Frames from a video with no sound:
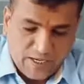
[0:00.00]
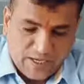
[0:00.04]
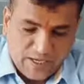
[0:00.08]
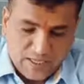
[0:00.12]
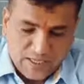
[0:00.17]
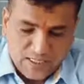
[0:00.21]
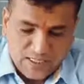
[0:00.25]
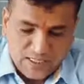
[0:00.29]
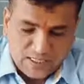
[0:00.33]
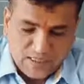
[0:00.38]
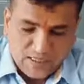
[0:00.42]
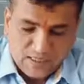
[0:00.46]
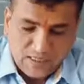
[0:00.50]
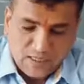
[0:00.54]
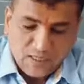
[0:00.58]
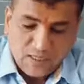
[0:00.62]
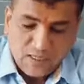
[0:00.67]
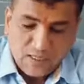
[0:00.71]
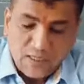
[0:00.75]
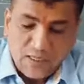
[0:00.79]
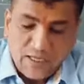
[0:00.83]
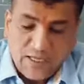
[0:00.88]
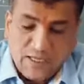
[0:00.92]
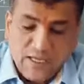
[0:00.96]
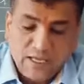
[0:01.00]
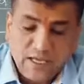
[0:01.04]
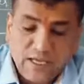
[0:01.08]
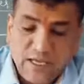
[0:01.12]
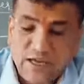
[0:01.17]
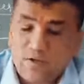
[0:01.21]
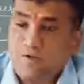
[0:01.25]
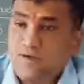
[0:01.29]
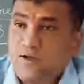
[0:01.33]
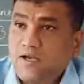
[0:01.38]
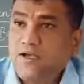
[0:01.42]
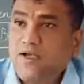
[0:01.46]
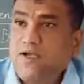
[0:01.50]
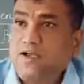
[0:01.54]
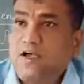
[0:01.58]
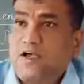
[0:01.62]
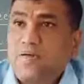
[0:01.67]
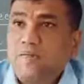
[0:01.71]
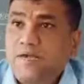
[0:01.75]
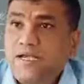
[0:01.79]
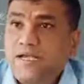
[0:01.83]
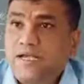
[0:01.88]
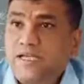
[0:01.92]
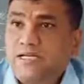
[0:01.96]
Because here one
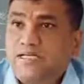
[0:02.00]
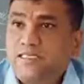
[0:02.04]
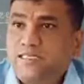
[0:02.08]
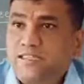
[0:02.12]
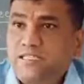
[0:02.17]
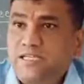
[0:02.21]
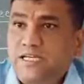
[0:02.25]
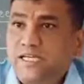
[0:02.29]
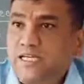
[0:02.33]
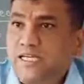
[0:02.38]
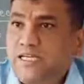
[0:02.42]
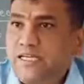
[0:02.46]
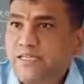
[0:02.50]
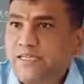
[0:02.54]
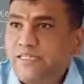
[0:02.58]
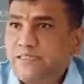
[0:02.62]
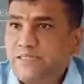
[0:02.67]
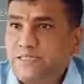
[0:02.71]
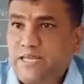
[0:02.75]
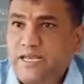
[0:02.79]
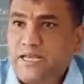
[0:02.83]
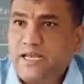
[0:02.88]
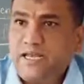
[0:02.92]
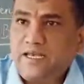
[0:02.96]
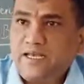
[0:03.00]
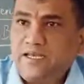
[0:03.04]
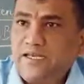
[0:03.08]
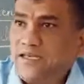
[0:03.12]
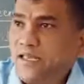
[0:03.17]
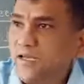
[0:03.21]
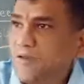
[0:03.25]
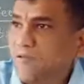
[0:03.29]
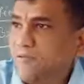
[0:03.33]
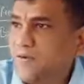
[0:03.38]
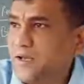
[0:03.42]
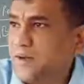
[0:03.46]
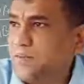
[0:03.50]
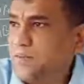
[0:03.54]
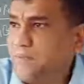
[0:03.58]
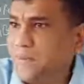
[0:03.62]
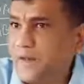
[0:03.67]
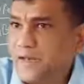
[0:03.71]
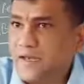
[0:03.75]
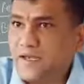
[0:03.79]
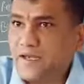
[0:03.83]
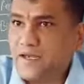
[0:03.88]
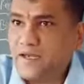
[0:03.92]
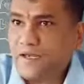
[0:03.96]
dominant gene is there in the one
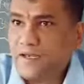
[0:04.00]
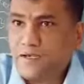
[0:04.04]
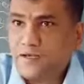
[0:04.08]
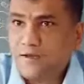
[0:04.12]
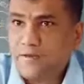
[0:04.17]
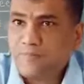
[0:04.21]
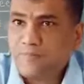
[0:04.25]
parent,